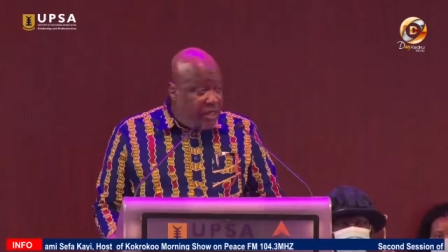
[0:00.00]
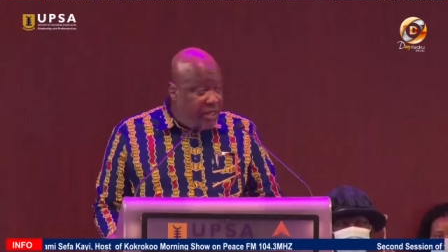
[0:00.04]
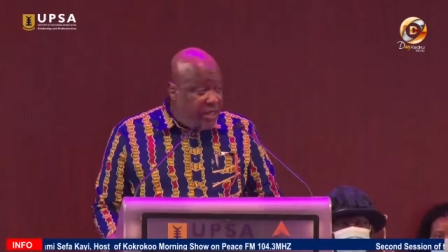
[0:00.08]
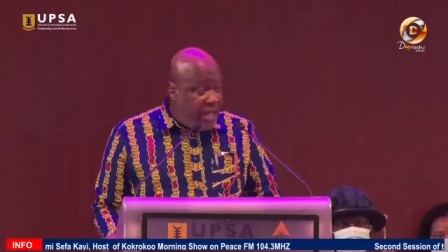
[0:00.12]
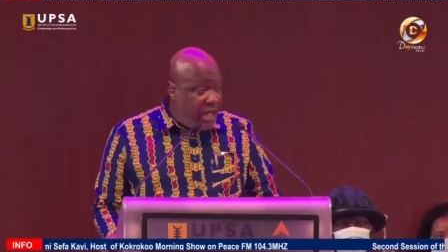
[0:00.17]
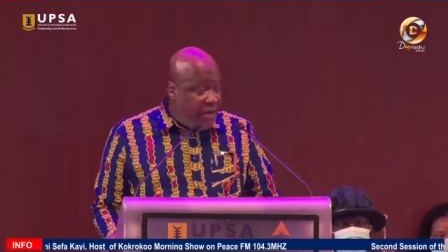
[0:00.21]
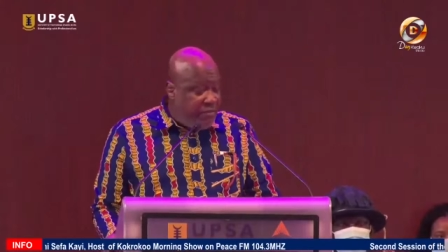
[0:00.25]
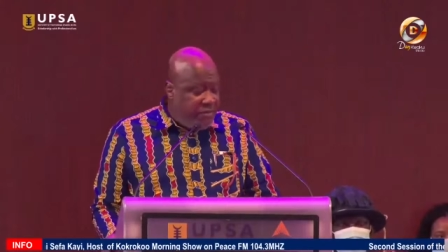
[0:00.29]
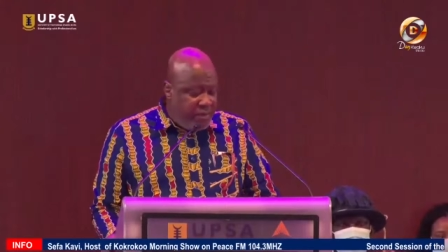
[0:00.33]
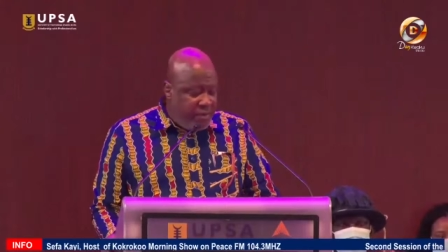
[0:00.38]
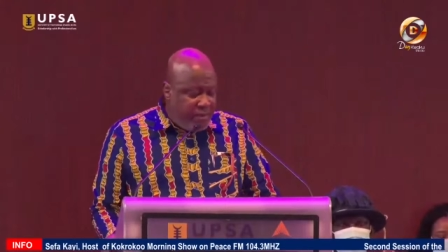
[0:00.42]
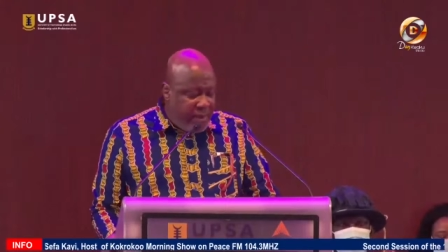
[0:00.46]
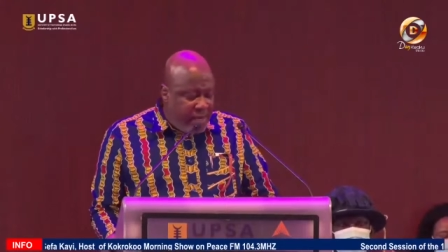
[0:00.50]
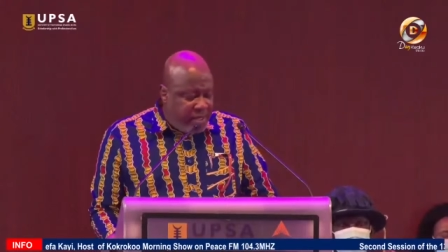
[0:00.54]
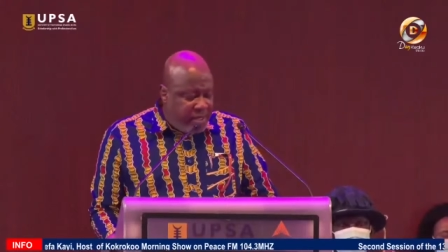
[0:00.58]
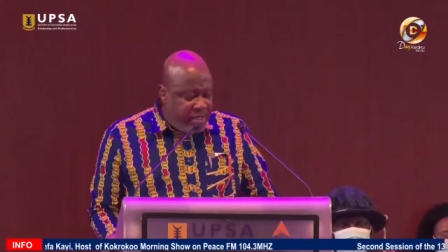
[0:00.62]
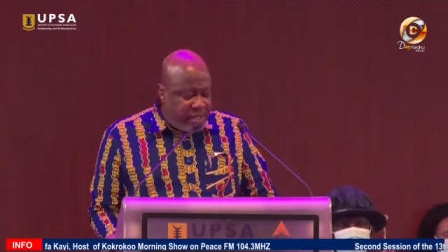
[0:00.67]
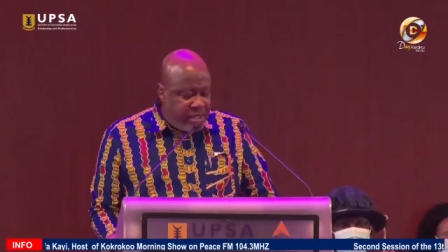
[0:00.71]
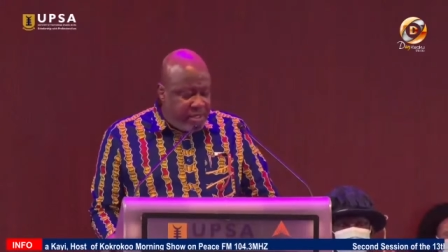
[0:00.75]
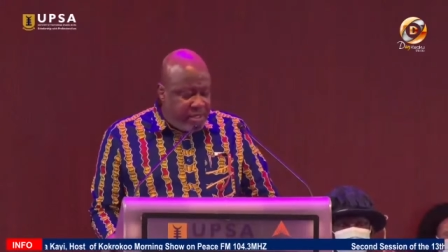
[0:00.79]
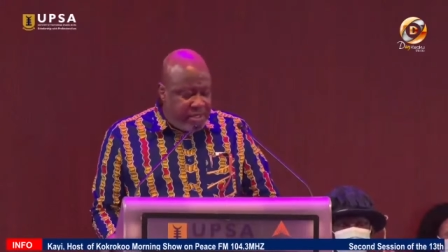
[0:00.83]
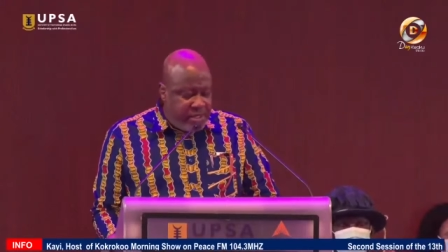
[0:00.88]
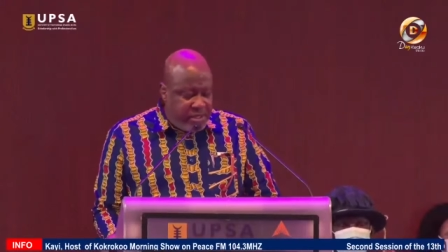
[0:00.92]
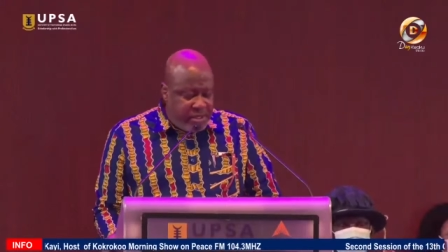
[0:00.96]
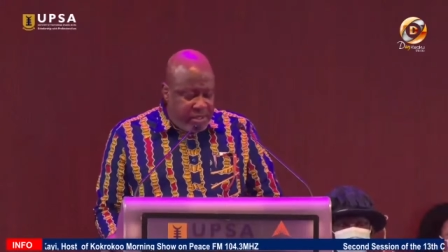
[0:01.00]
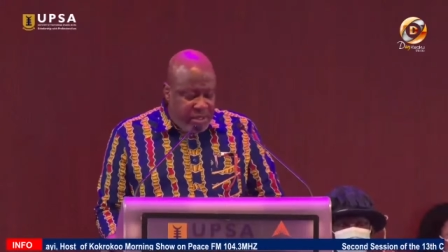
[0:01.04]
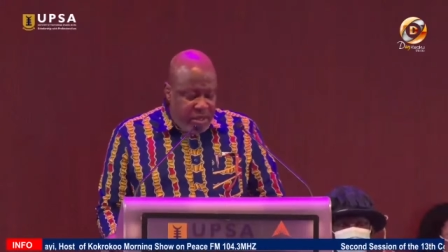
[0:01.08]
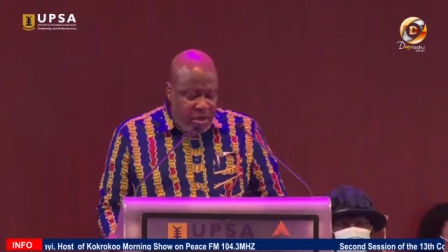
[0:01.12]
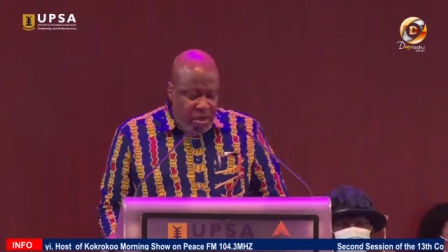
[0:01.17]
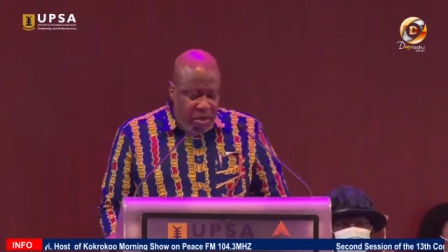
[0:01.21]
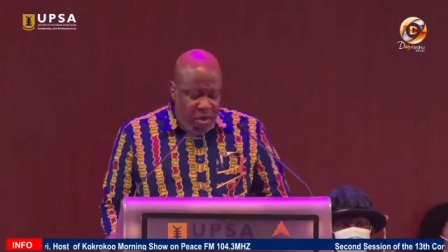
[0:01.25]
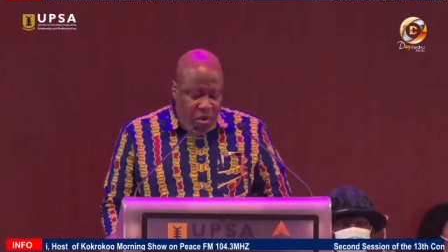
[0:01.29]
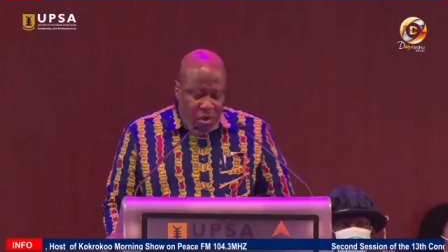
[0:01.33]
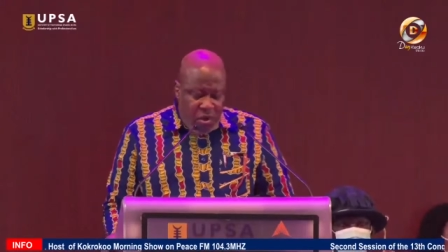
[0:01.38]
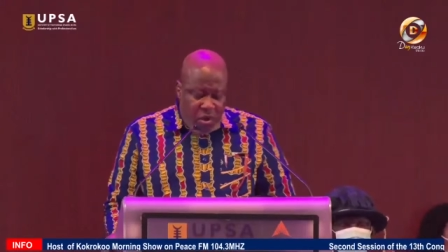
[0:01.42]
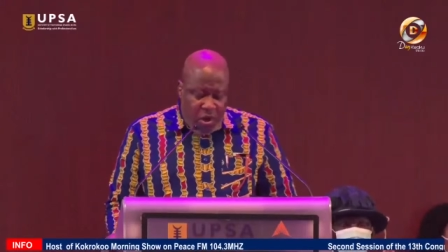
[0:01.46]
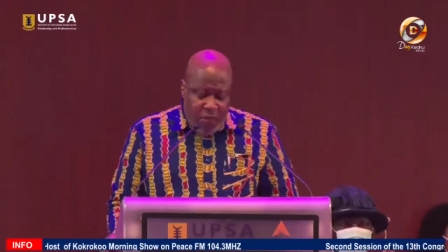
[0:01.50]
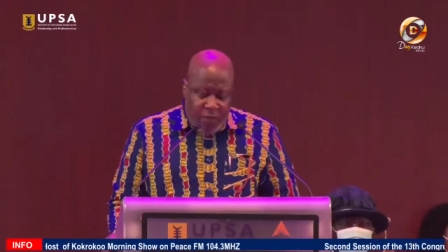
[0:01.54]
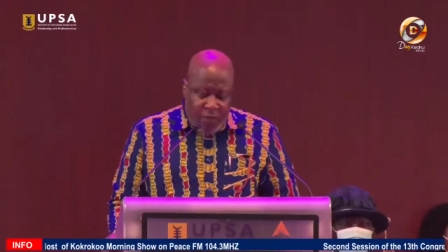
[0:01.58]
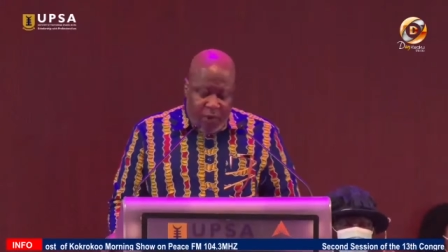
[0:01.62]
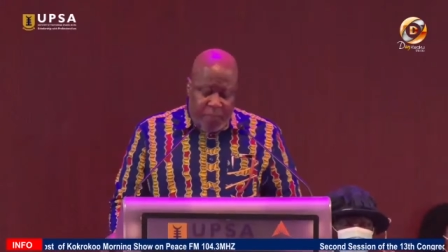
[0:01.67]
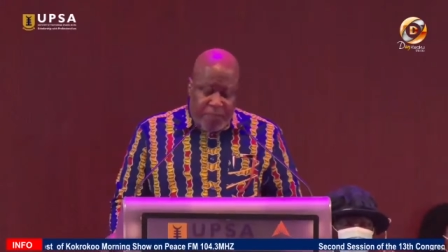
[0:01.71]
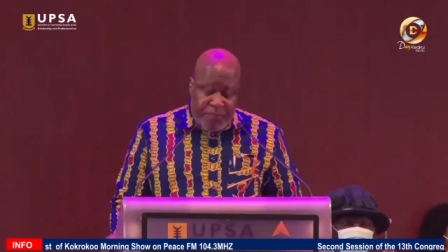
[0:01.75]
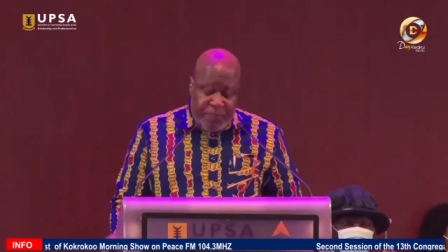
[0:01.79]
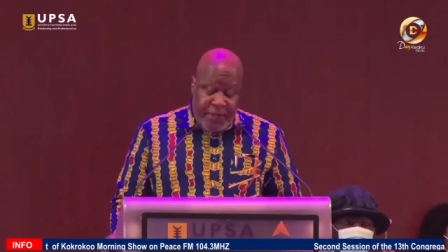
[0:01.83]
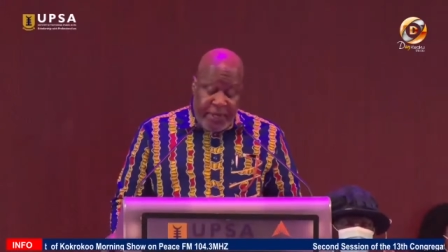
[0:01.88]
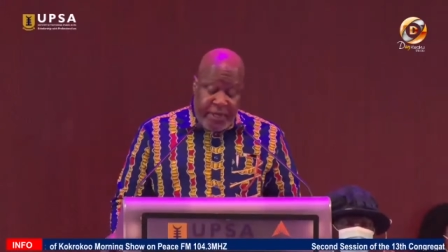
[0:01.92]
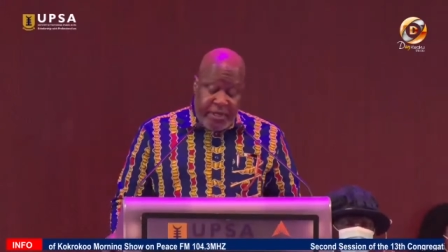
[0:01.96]
That reminds us of
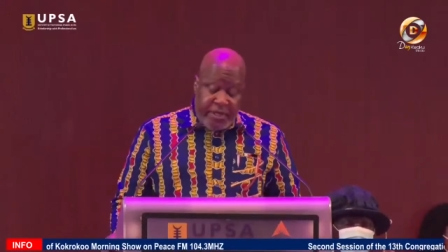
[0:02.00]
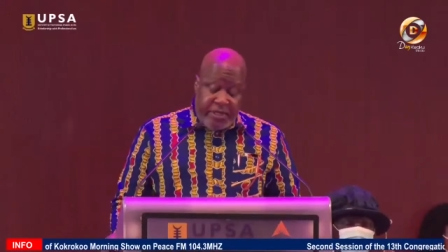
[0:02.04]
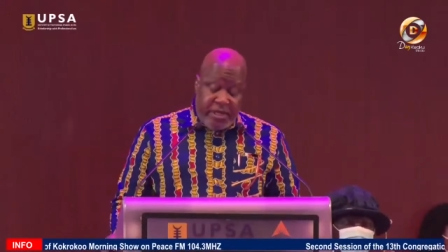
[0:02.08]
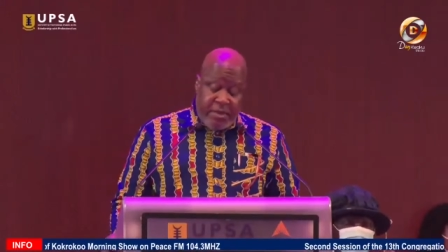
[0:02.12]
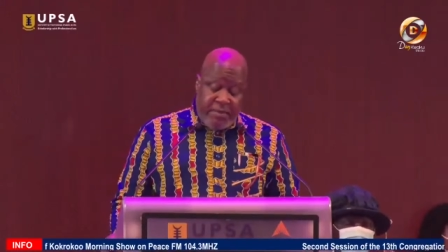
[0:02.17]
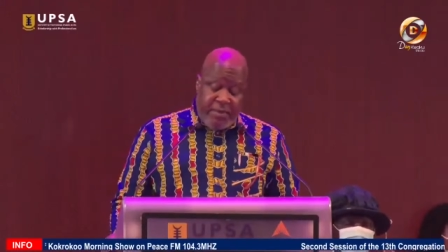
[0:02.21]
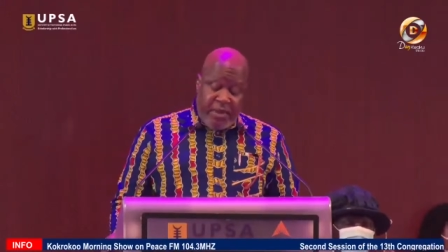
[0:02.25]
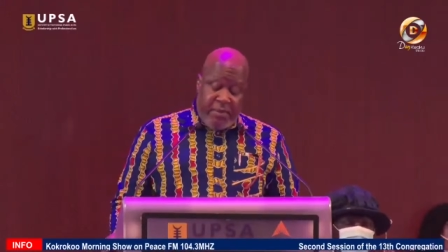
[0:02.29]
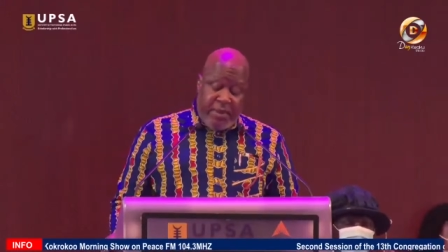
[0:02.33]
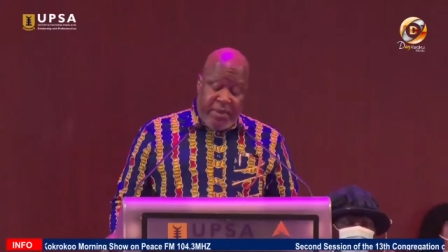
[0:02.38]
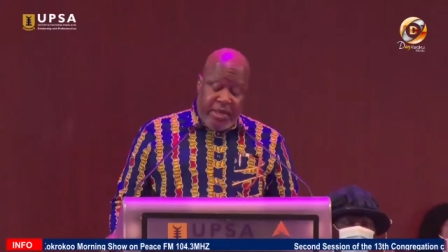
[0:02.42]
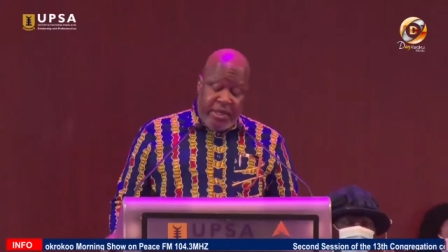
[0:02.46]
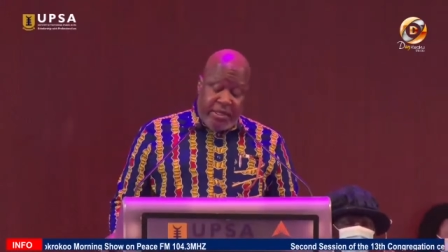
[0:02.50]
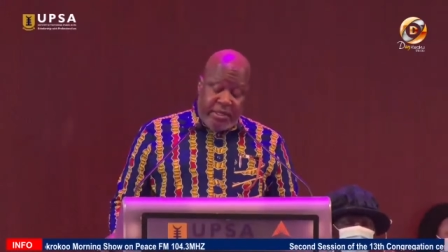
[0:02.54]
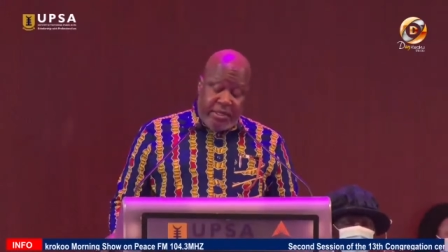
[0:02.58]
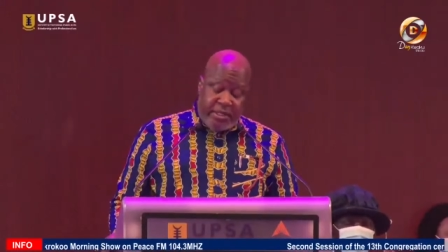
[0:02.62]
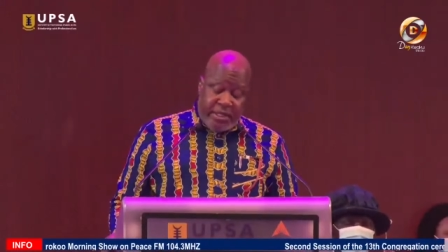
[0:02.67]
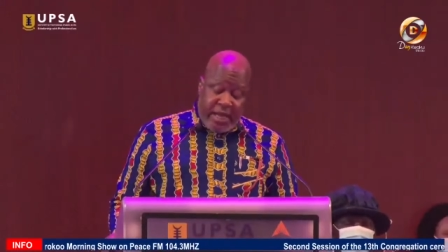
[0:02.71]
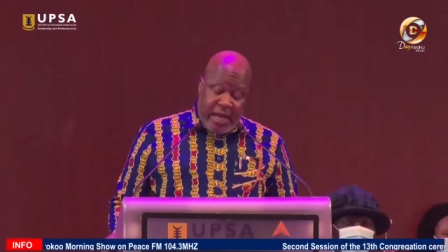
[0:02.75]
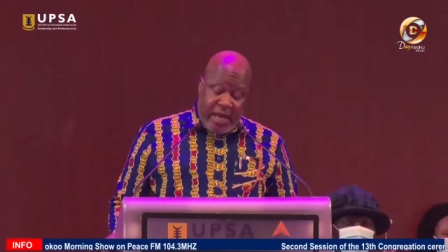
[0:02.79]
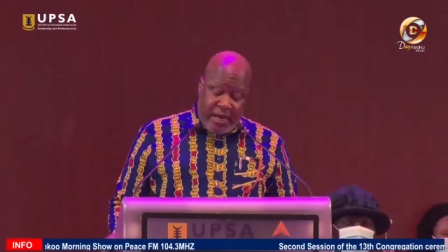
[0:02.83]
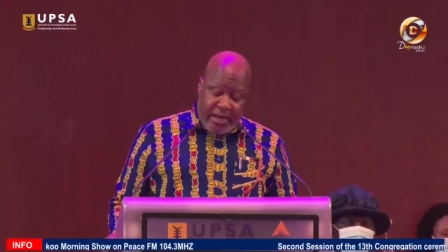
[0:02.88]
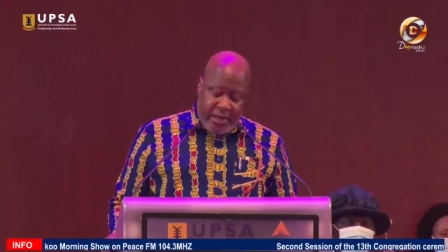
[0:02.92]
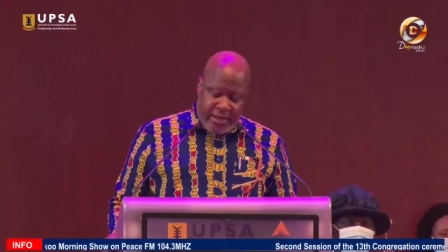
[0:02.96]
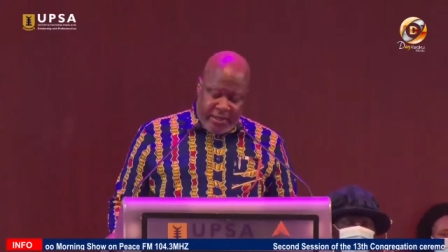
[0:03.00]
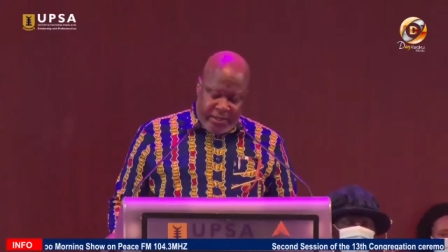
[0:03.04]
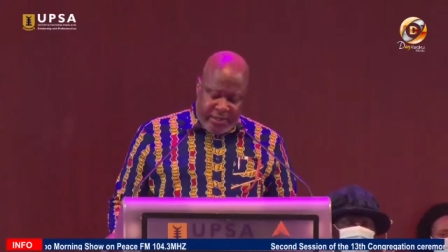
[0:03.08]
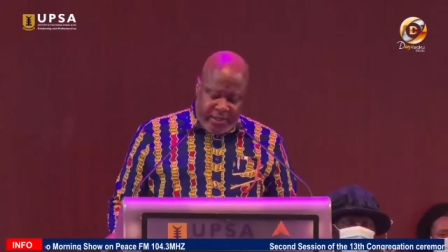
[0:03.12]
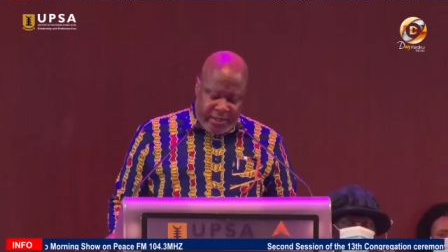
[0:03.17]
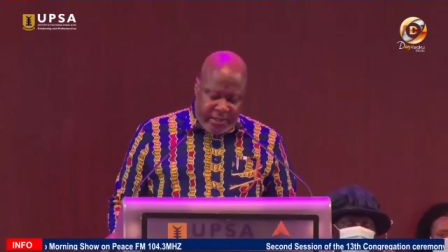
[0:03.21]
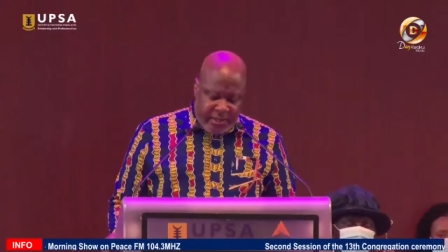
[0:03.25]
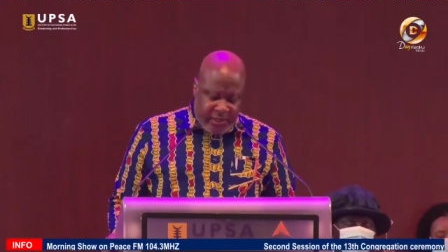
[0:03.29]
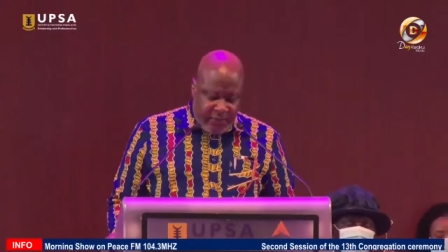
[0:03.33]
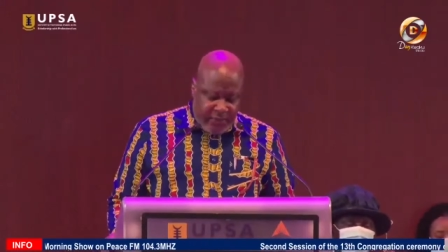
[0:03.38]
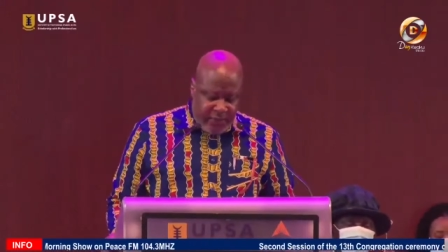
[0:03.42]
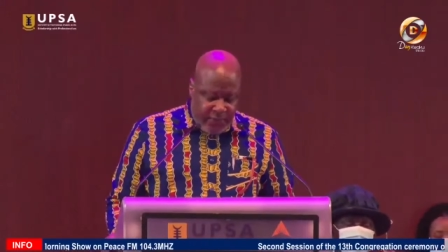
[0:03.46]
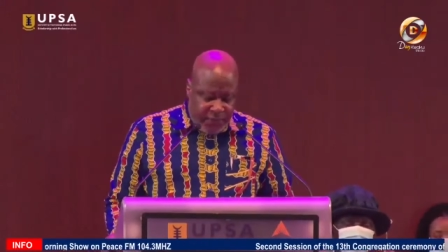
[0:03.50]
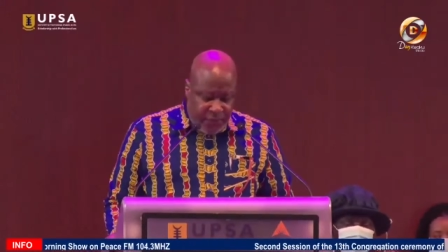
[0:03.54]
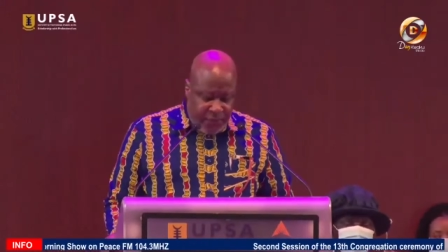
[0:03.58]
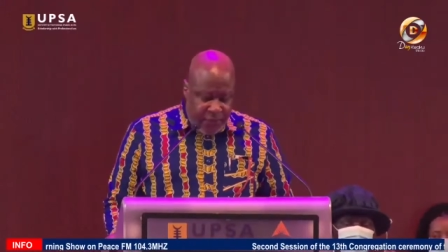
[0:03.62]
what peace there may be in silence.